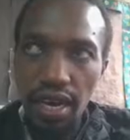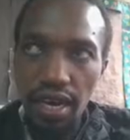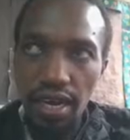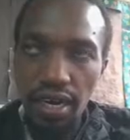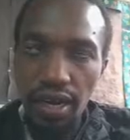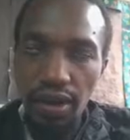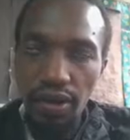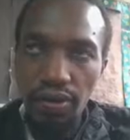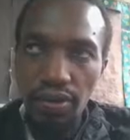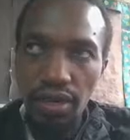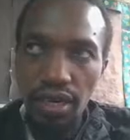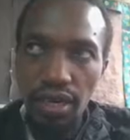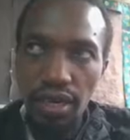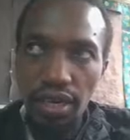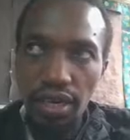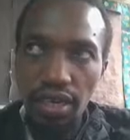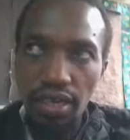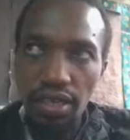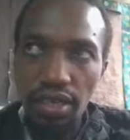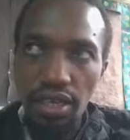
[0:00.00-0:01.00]
around
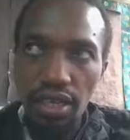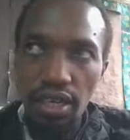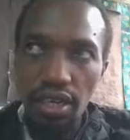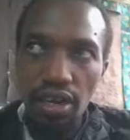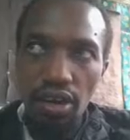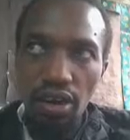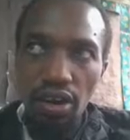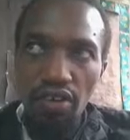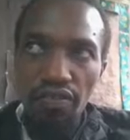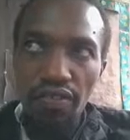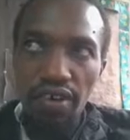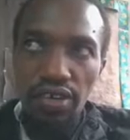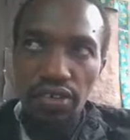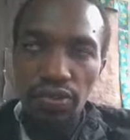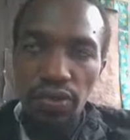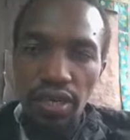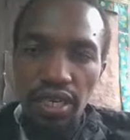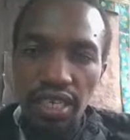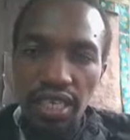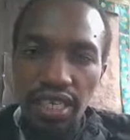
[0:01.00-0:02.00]
over
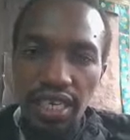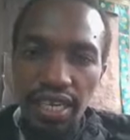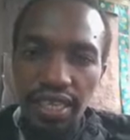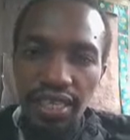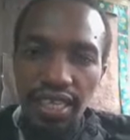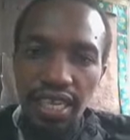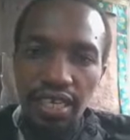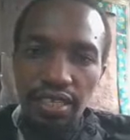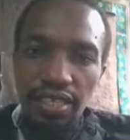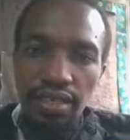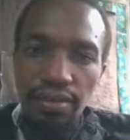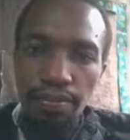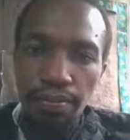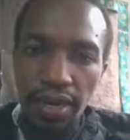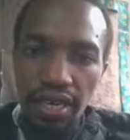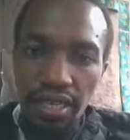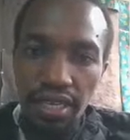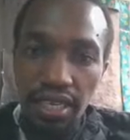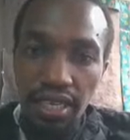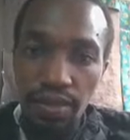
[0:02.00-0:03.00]
230
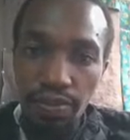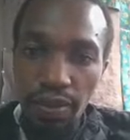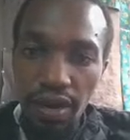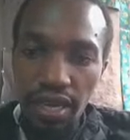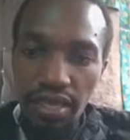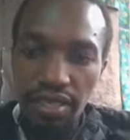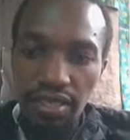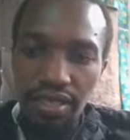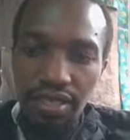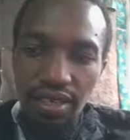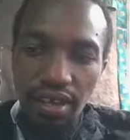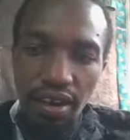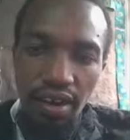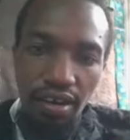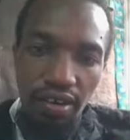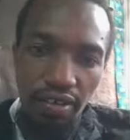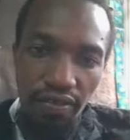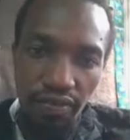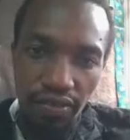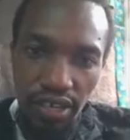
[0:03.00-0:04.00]
participants,
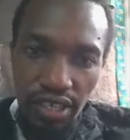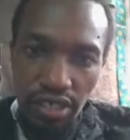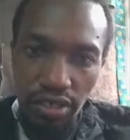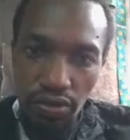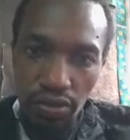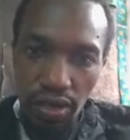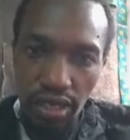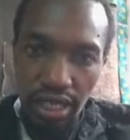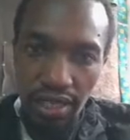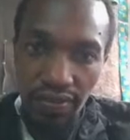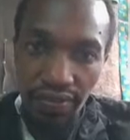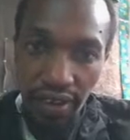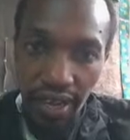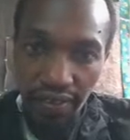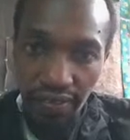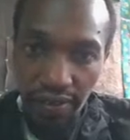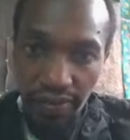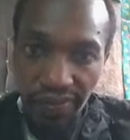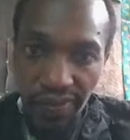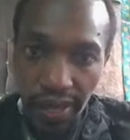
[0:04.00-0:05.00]
of which
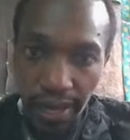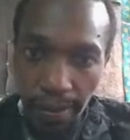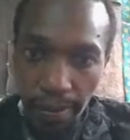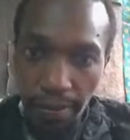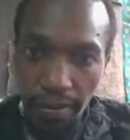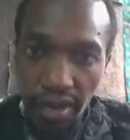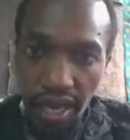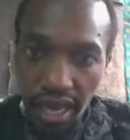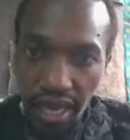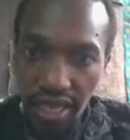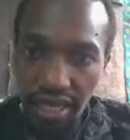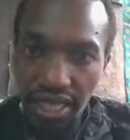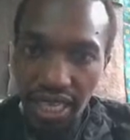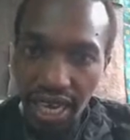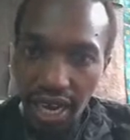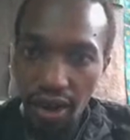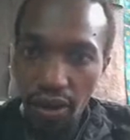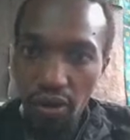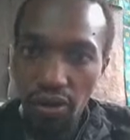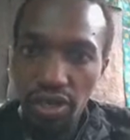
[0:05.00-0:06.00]
25 of them had
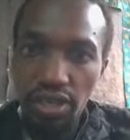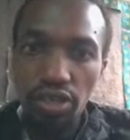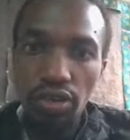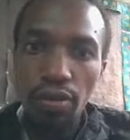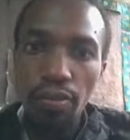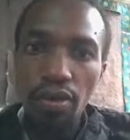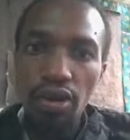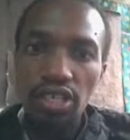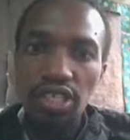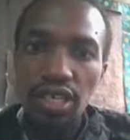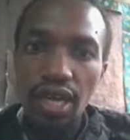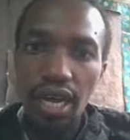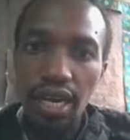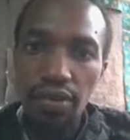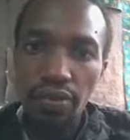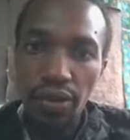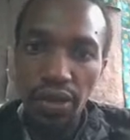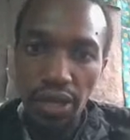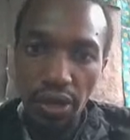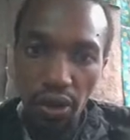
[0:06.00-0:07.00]
their own robots, and
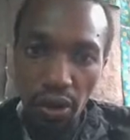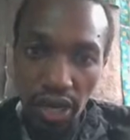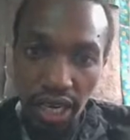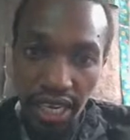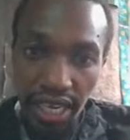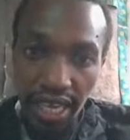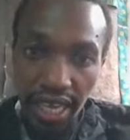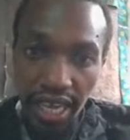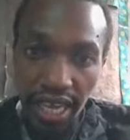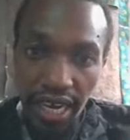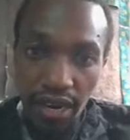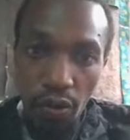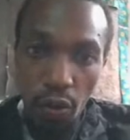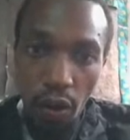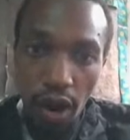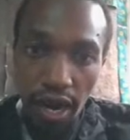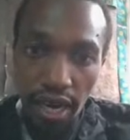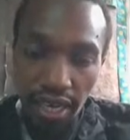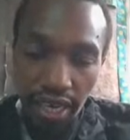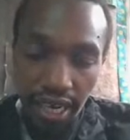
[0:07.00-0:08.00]
we only had
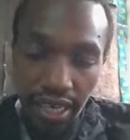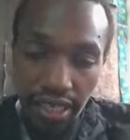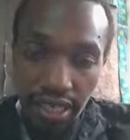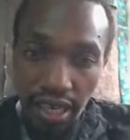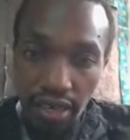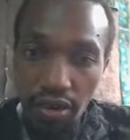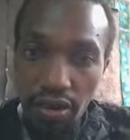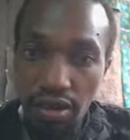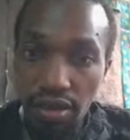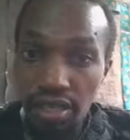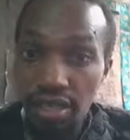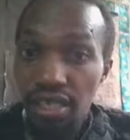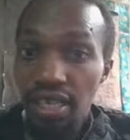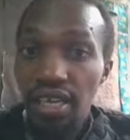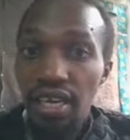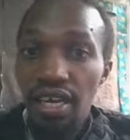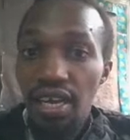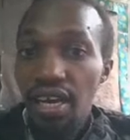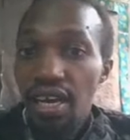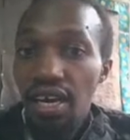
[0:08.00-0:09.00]
one category,
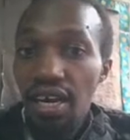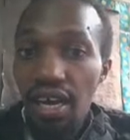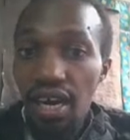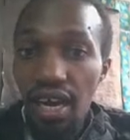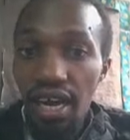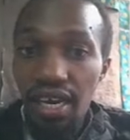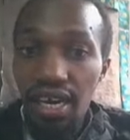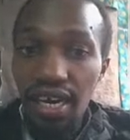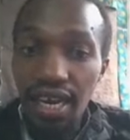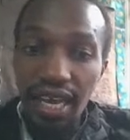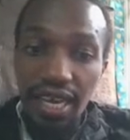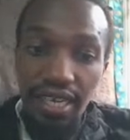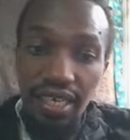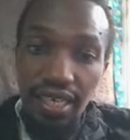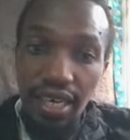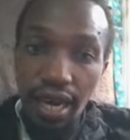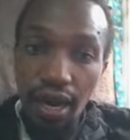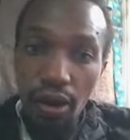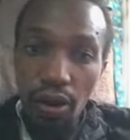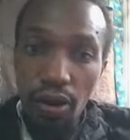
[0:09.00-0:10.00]
unlike
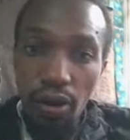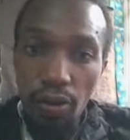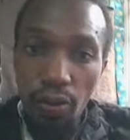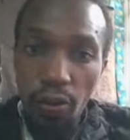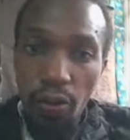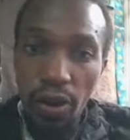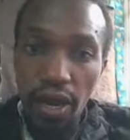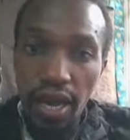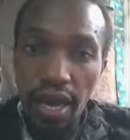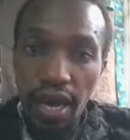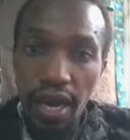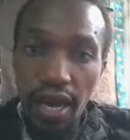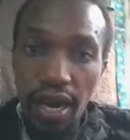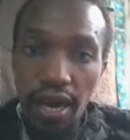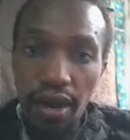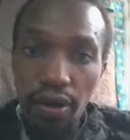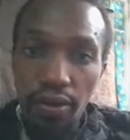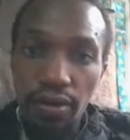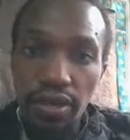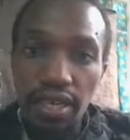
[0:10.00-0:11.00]
now
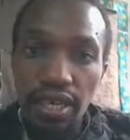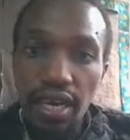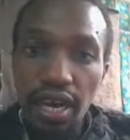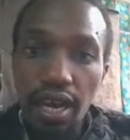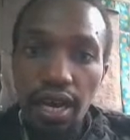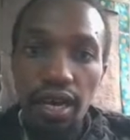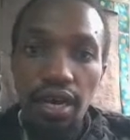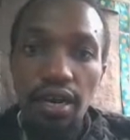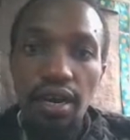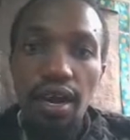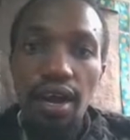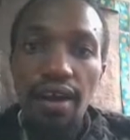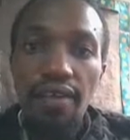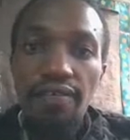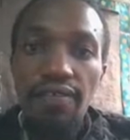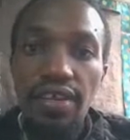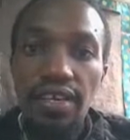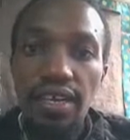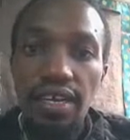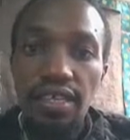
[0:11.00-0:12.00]
where we are
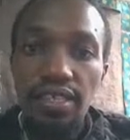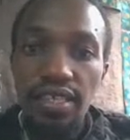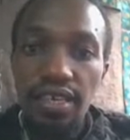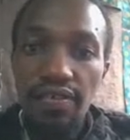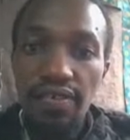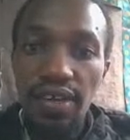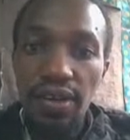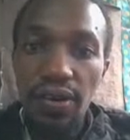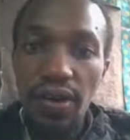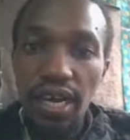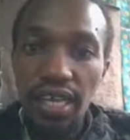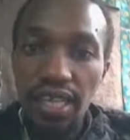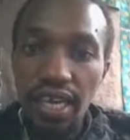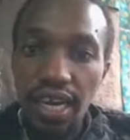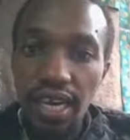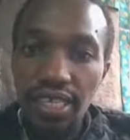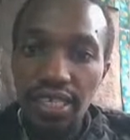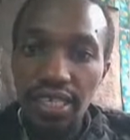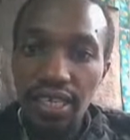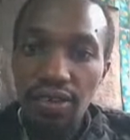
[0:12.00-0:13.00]
having several other
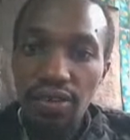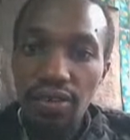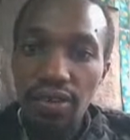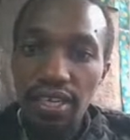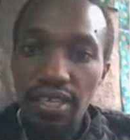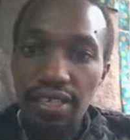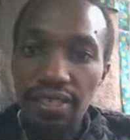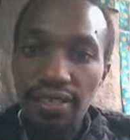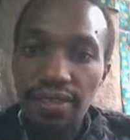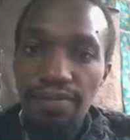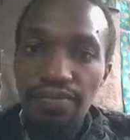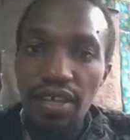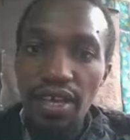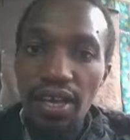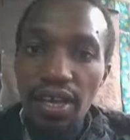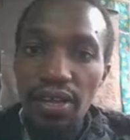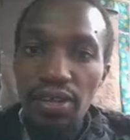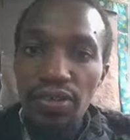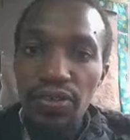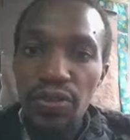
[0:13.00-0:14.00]
categories.
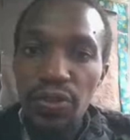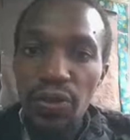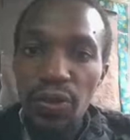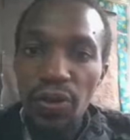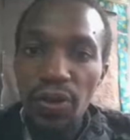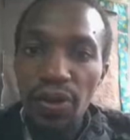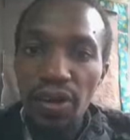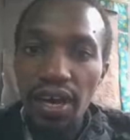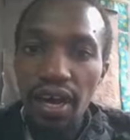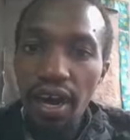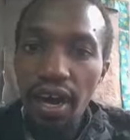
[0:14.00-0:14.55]
So